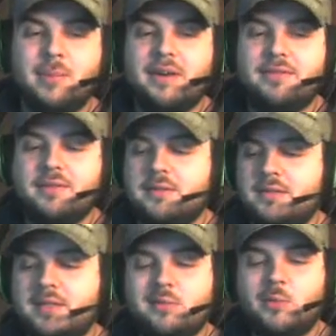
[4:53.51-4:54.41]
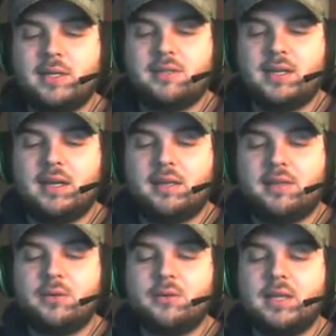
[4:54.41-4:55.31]
preference. It's what
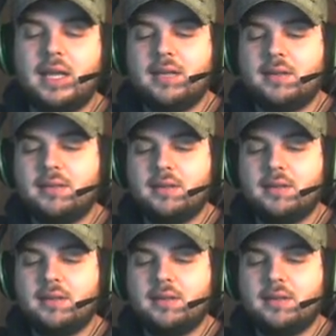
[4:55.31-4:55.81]
you like.